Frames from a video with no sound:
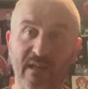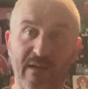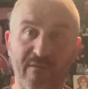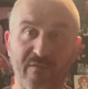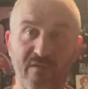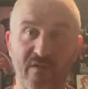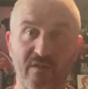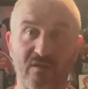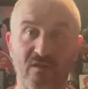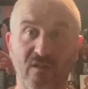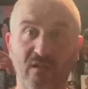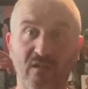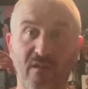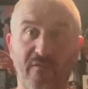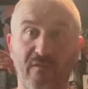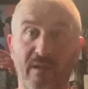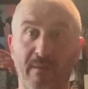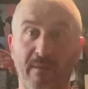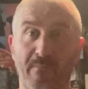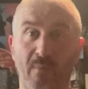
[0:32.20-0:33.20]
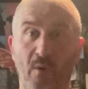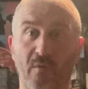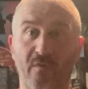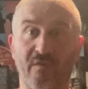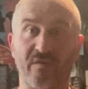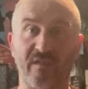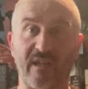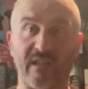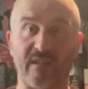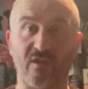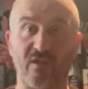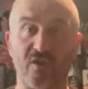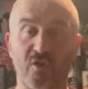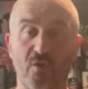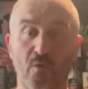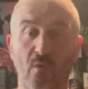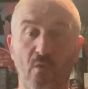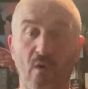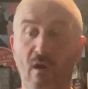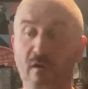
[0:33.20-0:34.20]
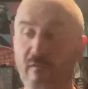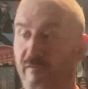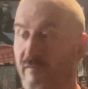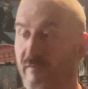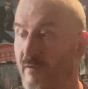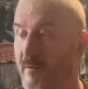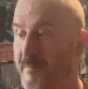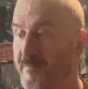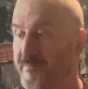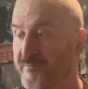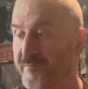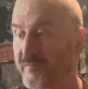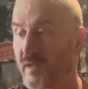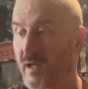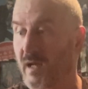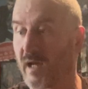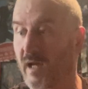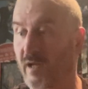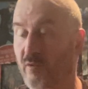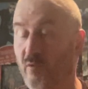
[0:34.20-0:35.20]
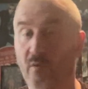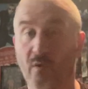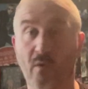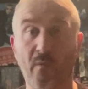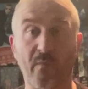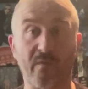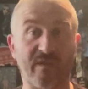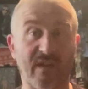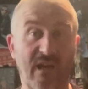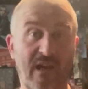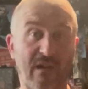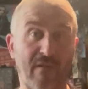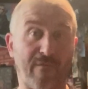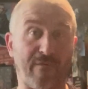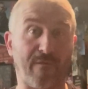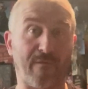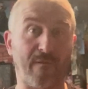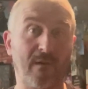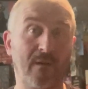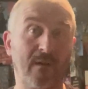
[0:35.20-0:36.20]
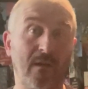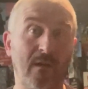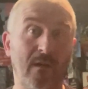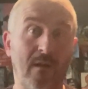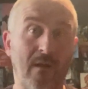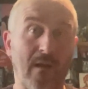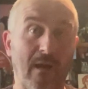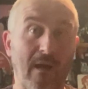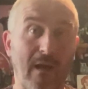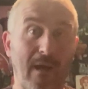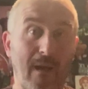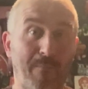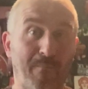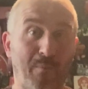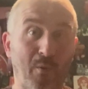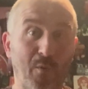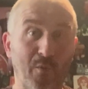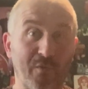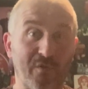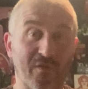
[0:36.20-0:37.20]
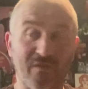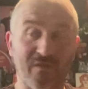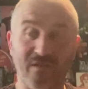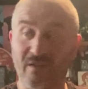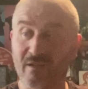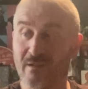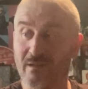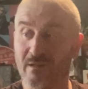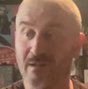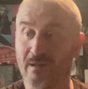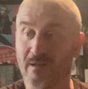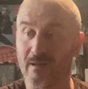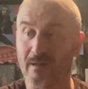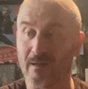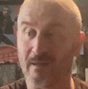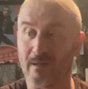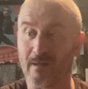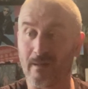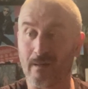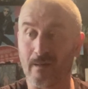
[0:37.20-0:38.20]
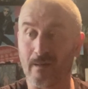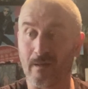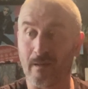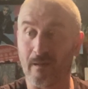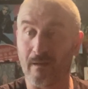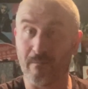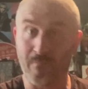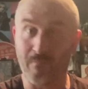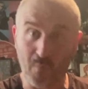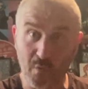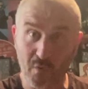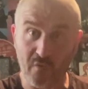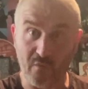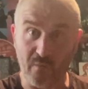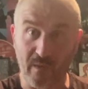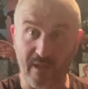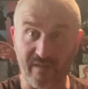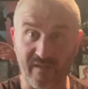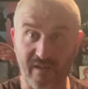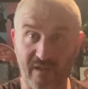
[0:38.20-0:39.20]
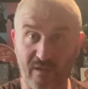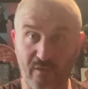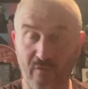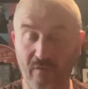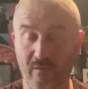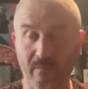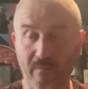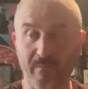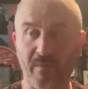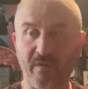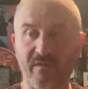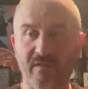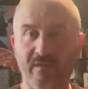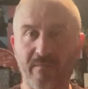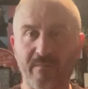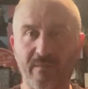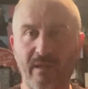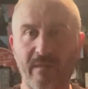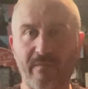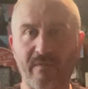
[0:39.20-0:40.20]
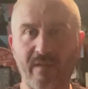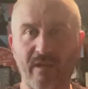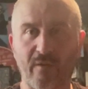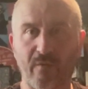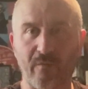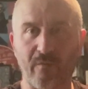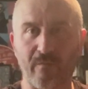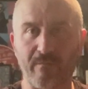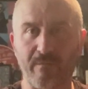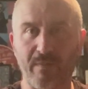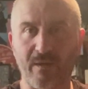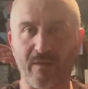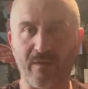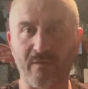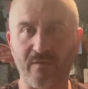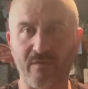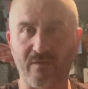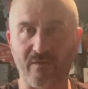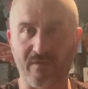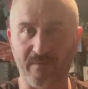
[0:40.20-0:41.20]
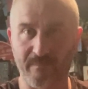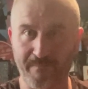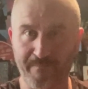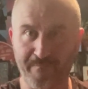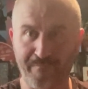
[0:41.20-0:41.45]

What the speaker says: have such a lovely box set to show off. I don't always have a post. Most weeks I do, but sometimes I don't because